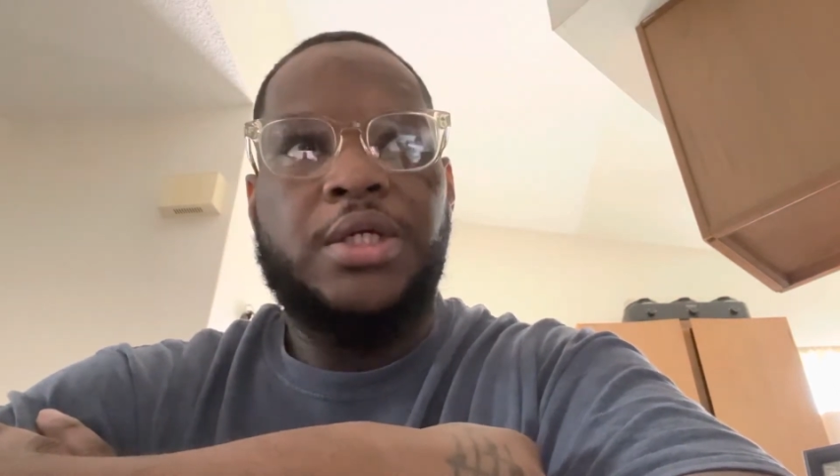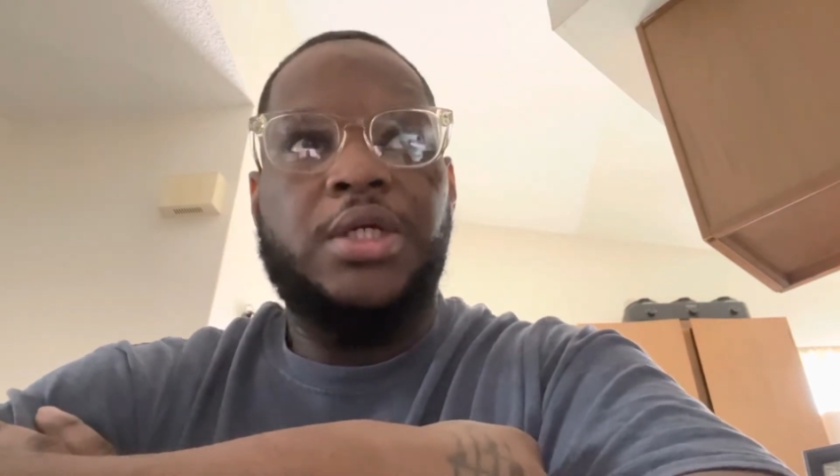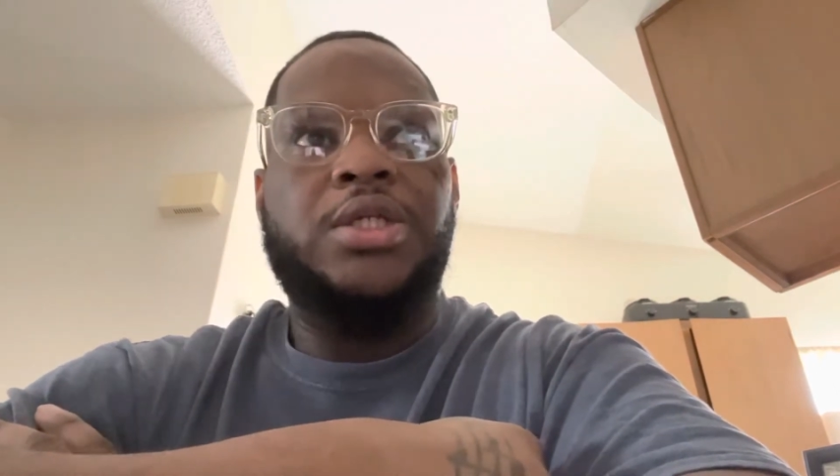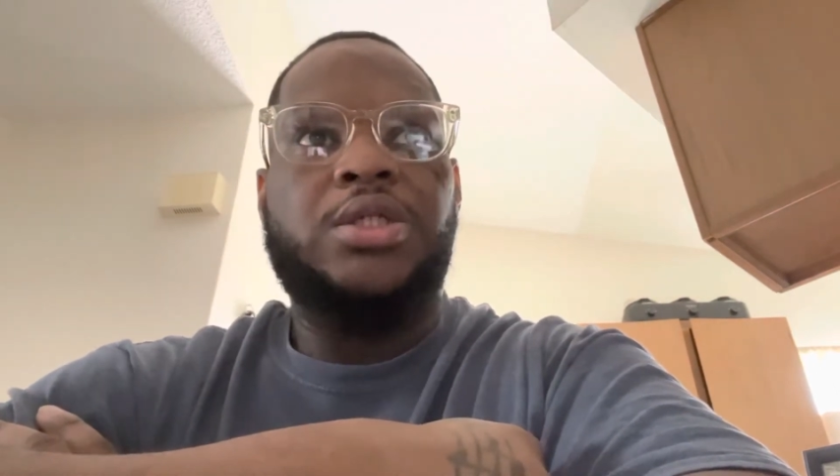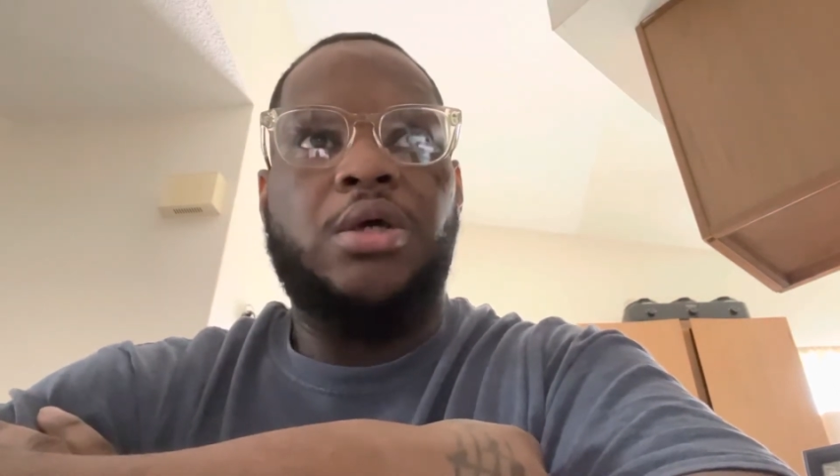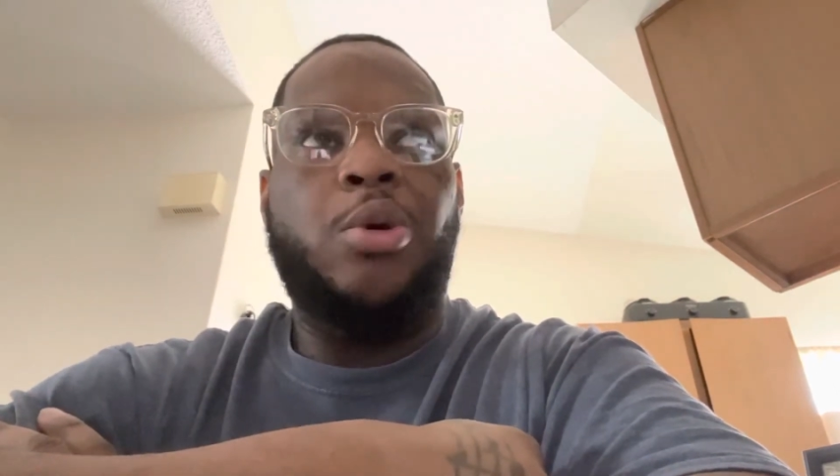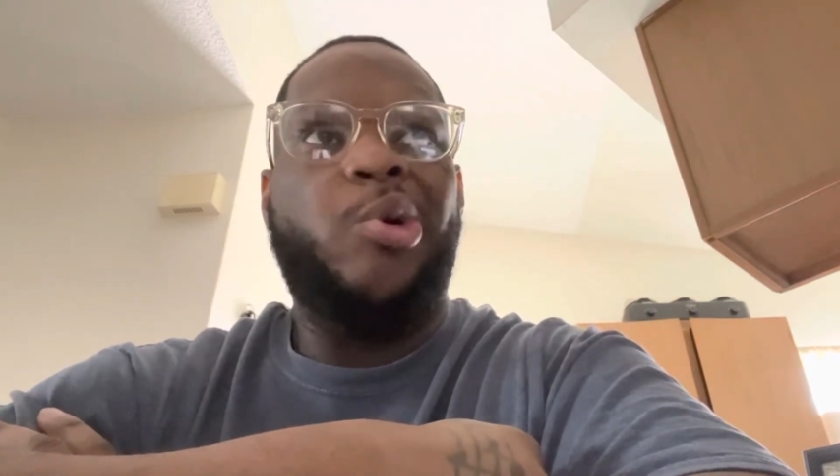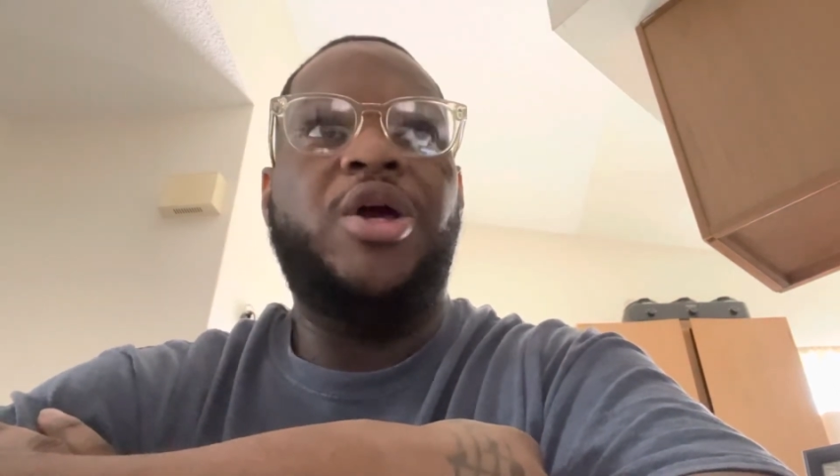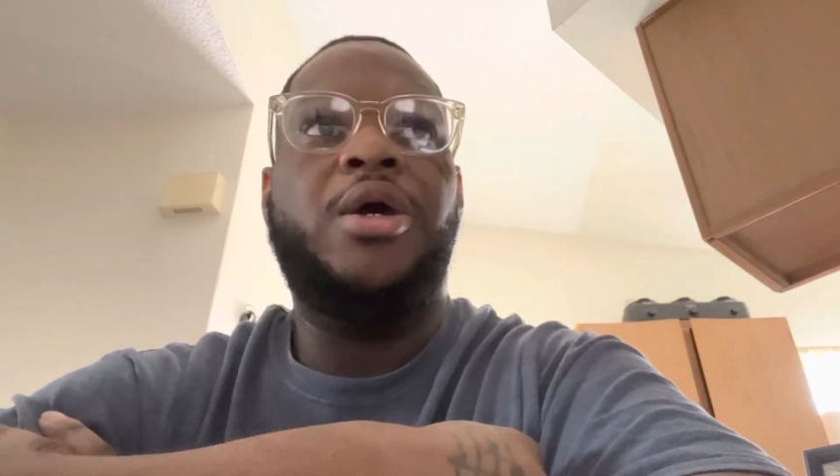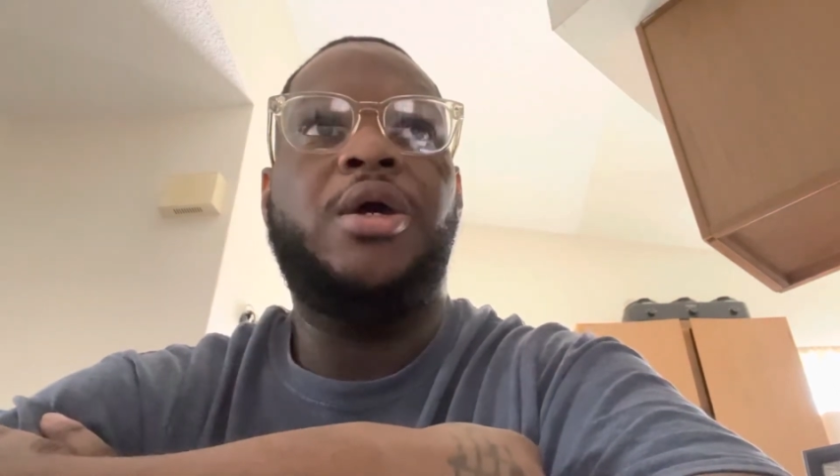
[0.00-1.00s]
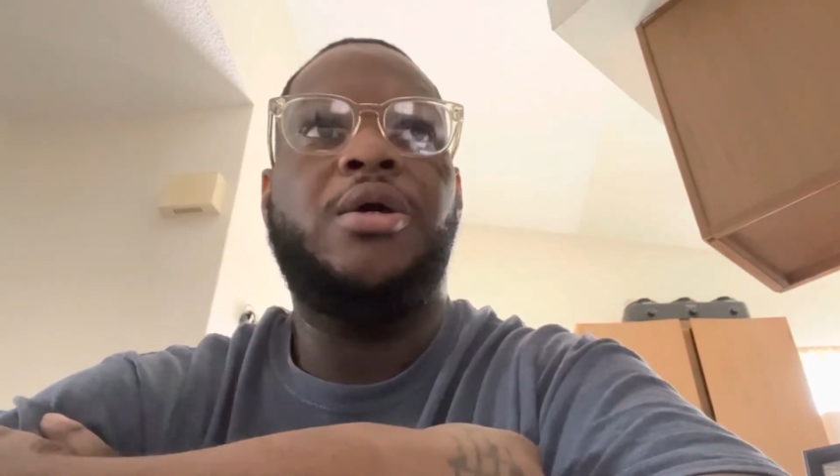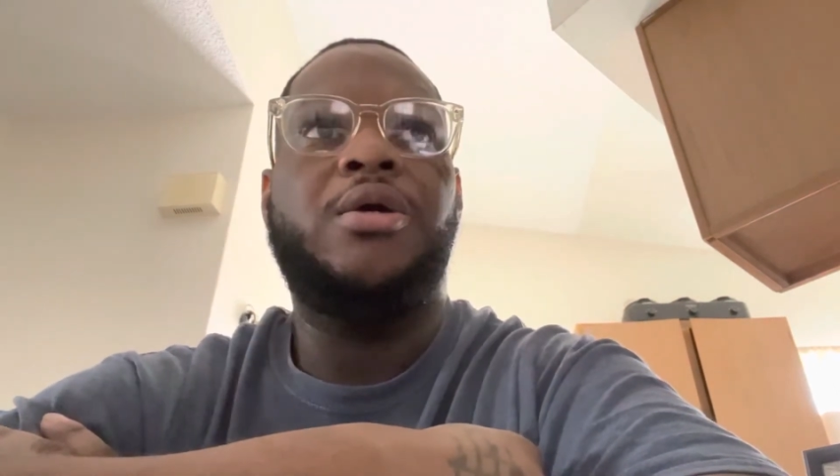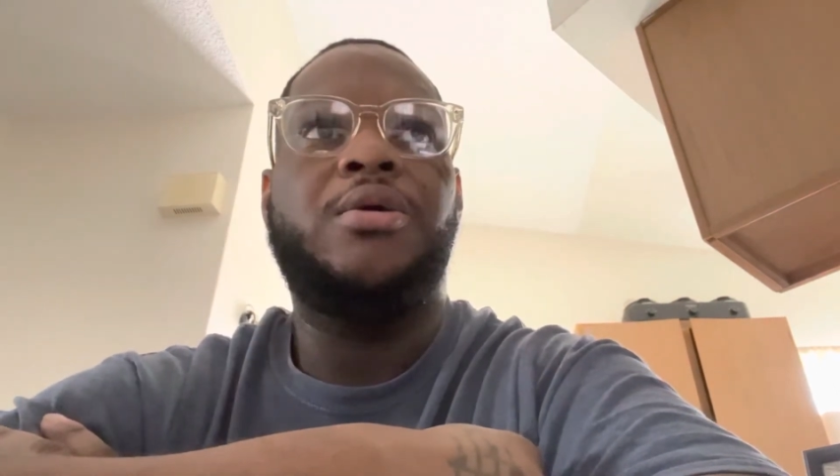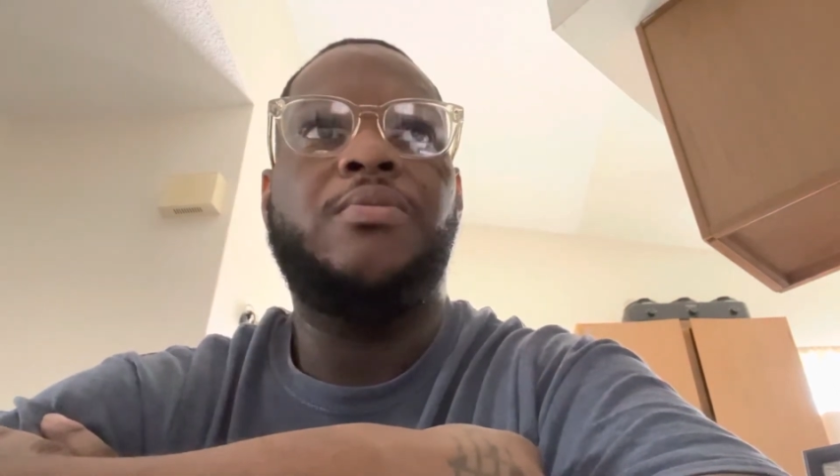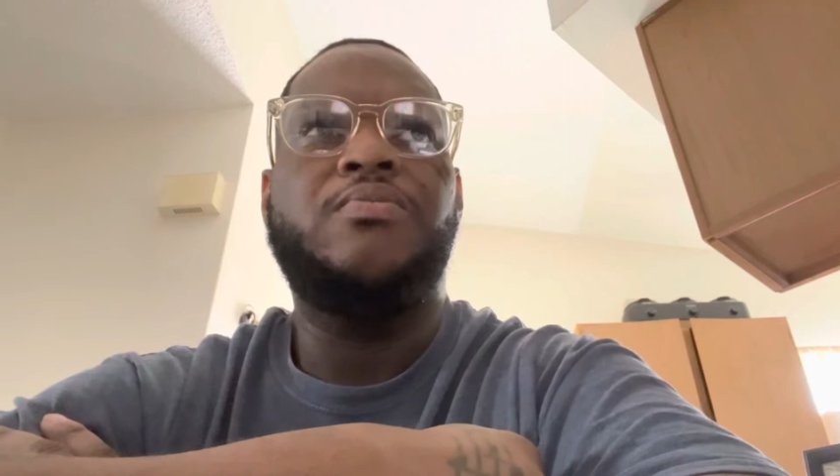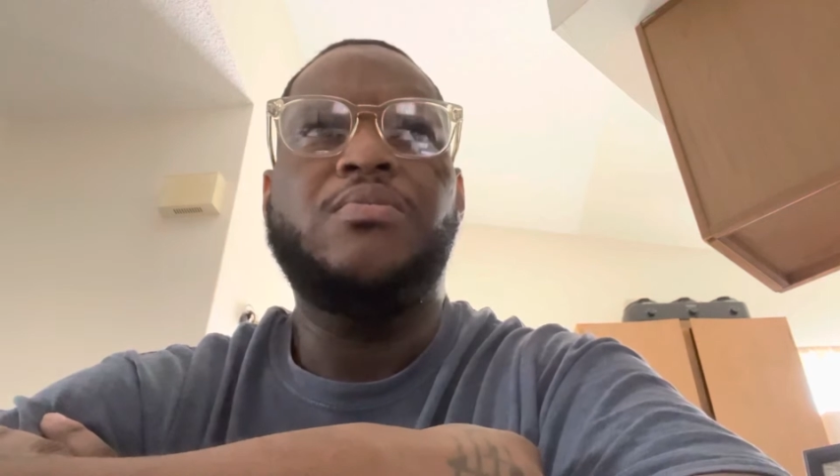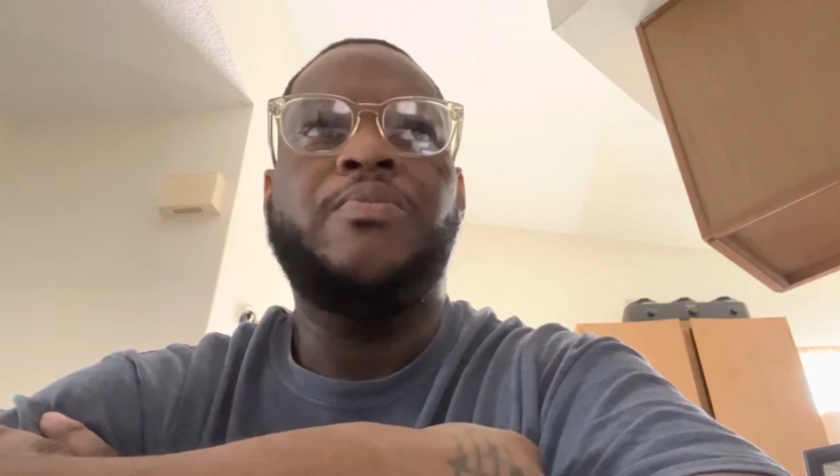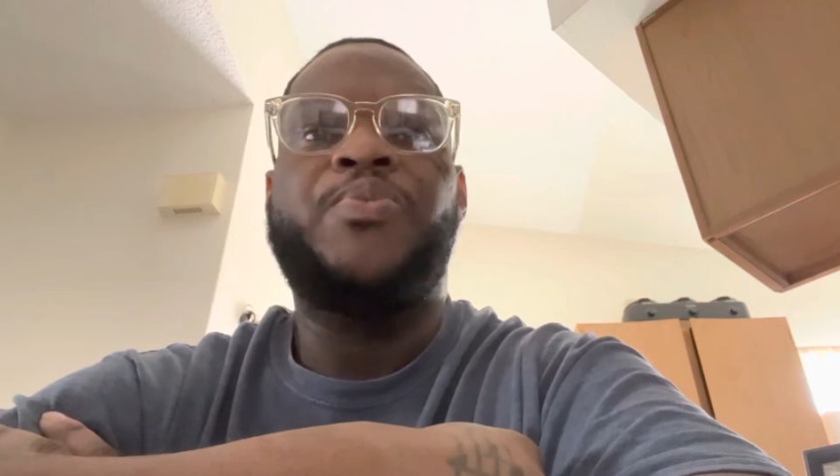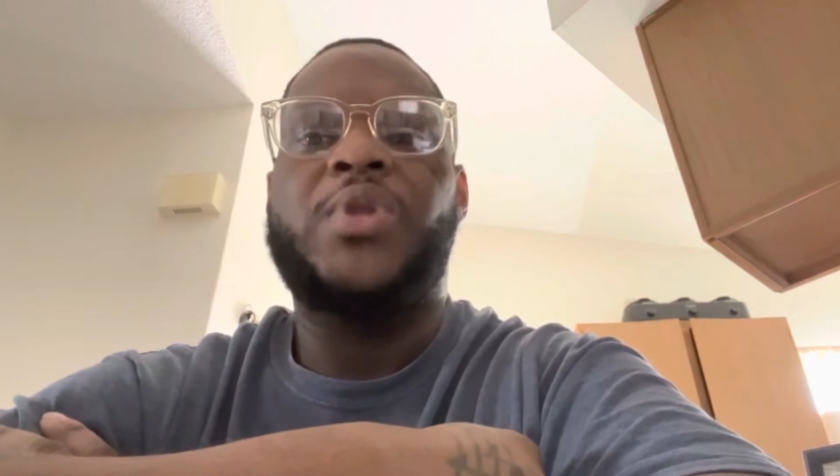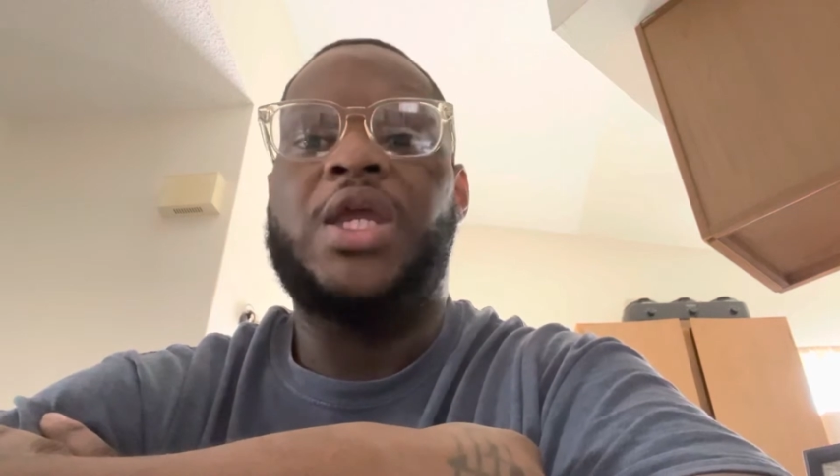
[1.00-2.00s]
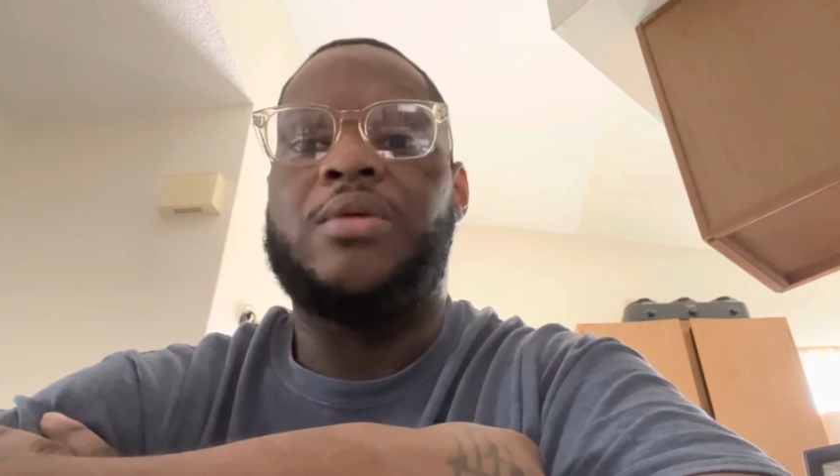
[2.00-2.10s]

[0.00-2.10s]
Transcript: So, and